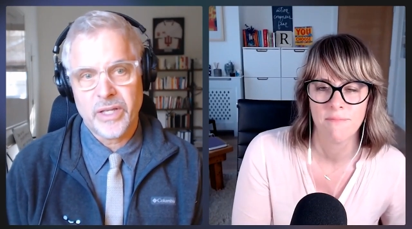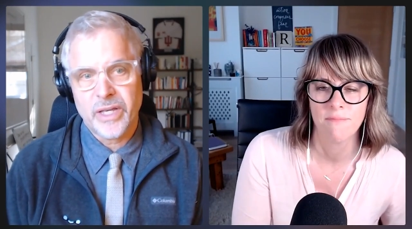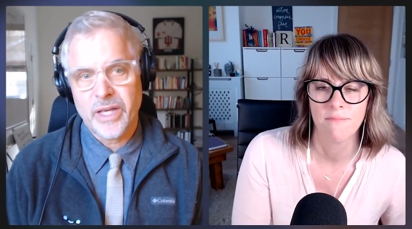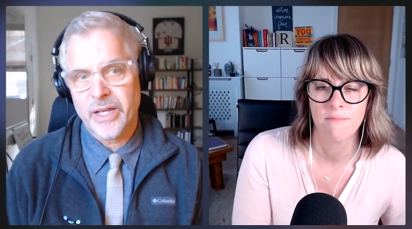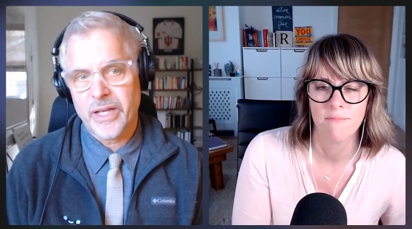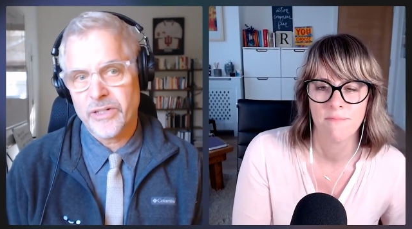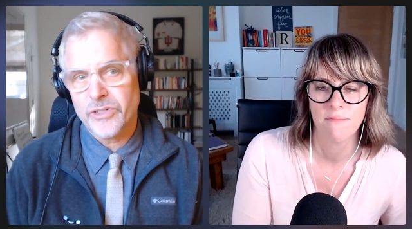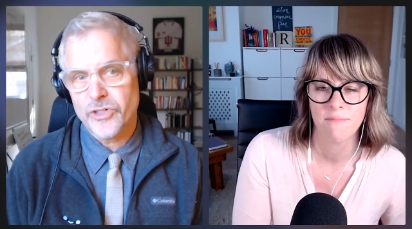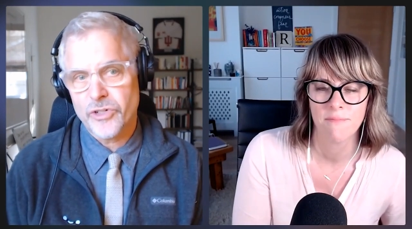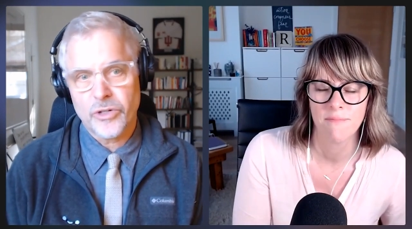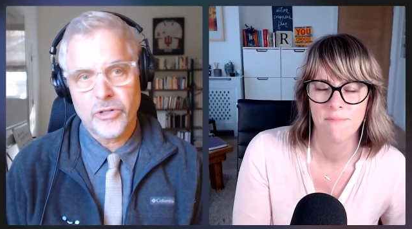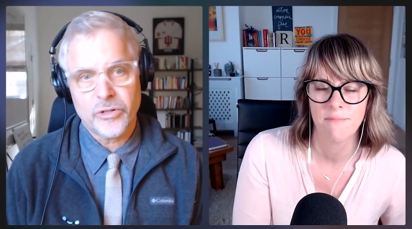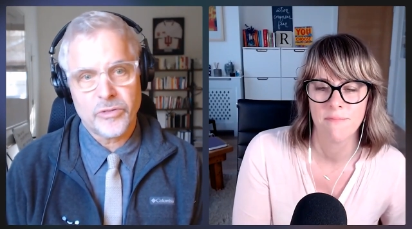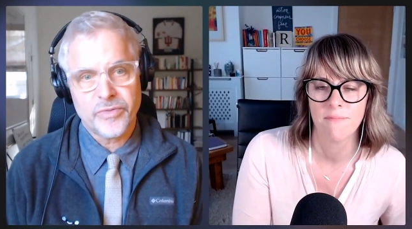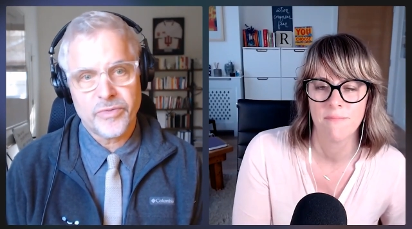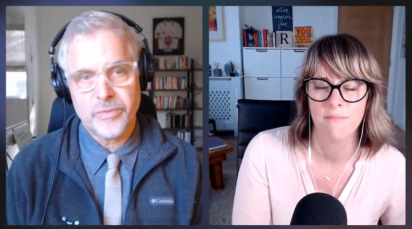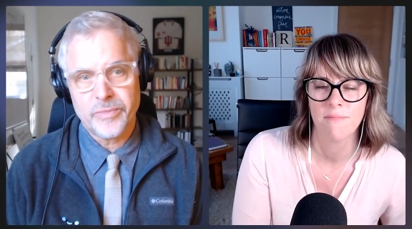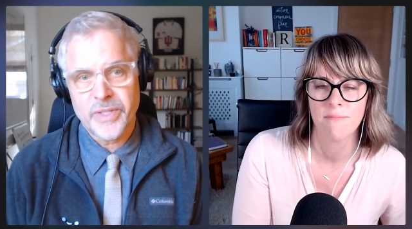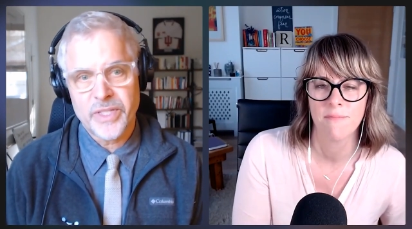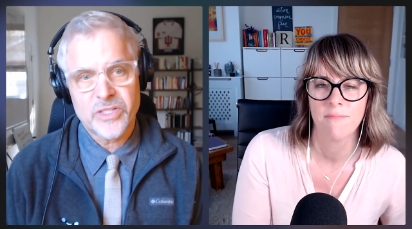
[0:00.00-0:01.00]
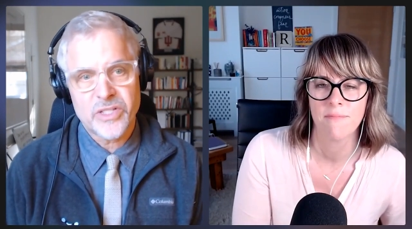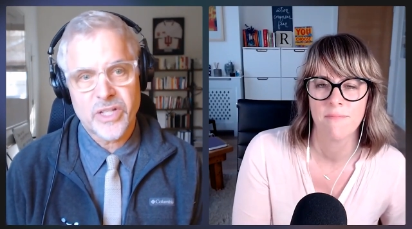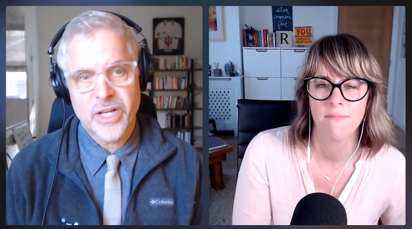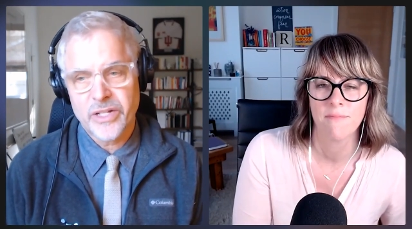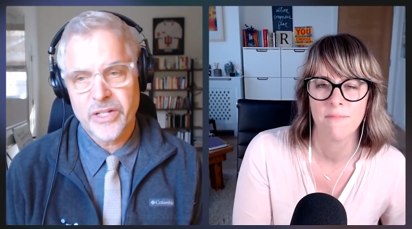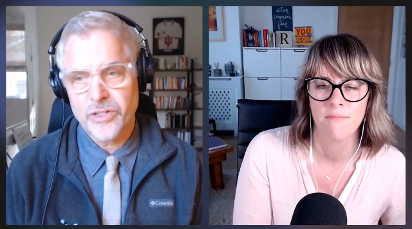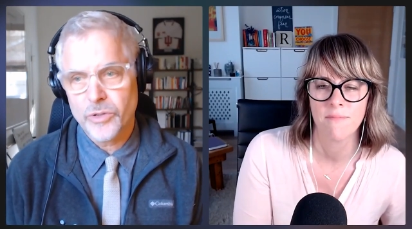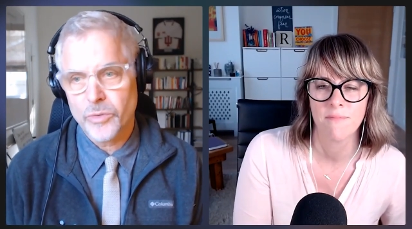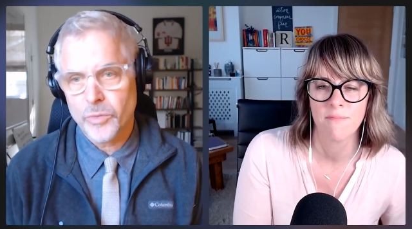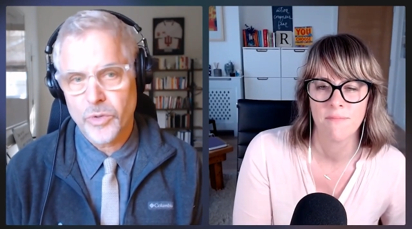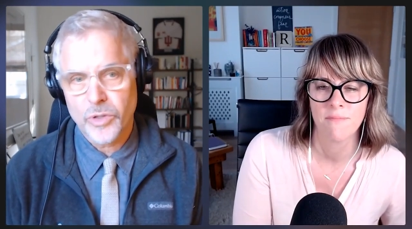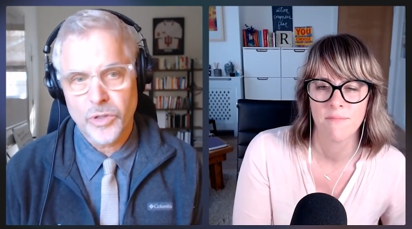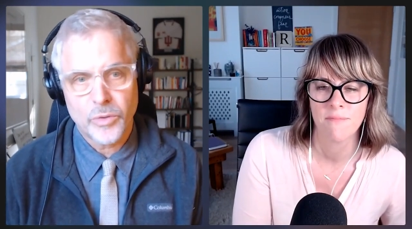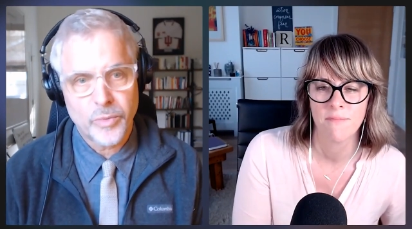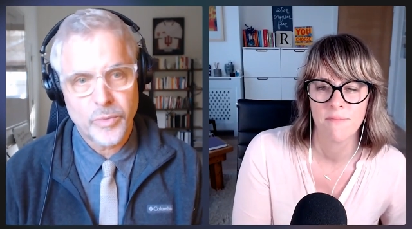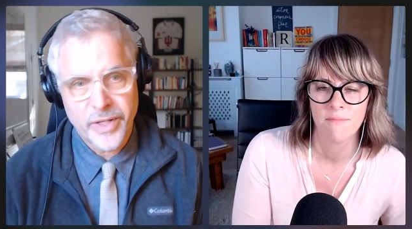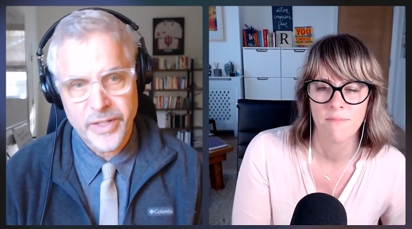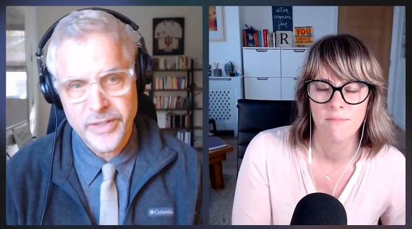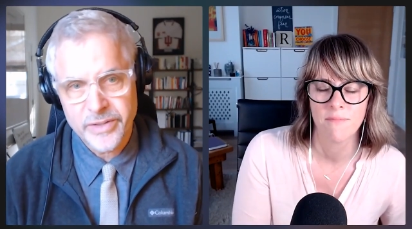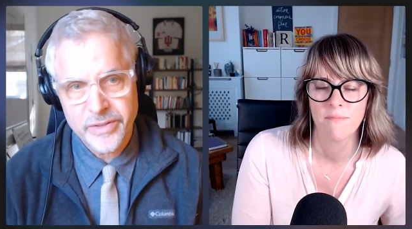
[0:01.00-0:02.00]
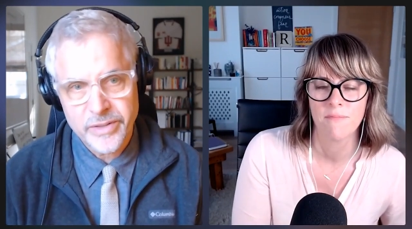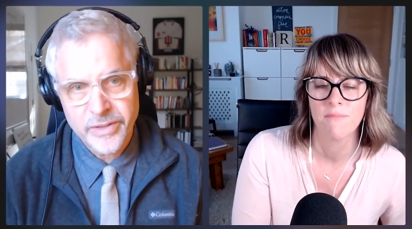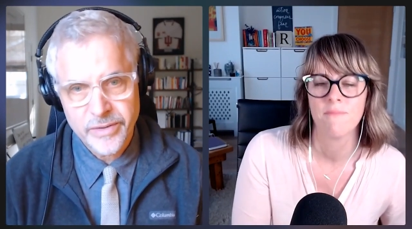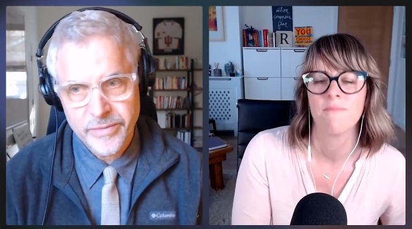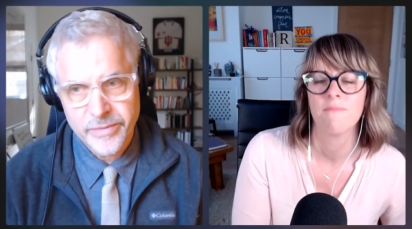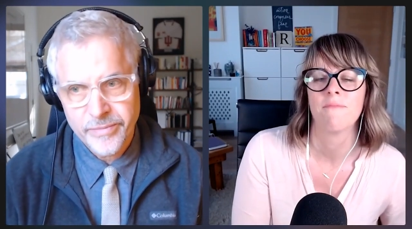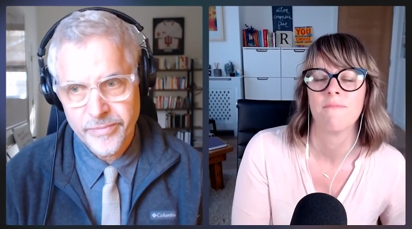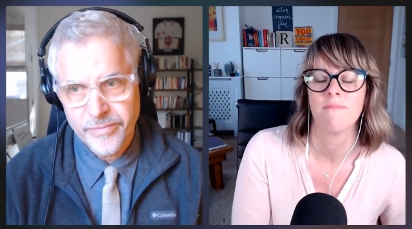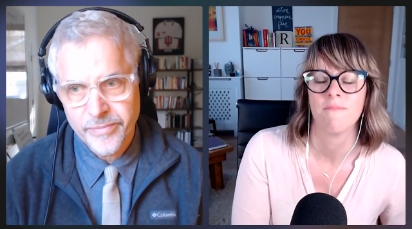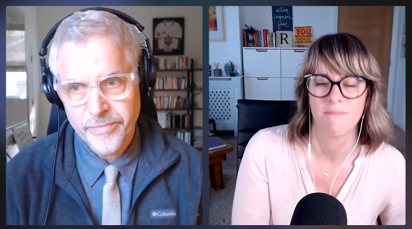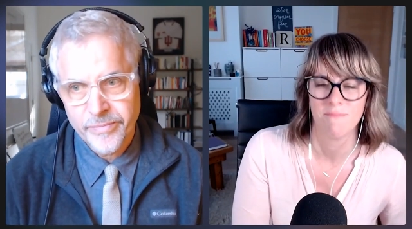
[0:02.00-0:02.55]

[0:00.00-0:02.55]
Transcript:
Speaker 1: You can't journal from inside your whirlwind.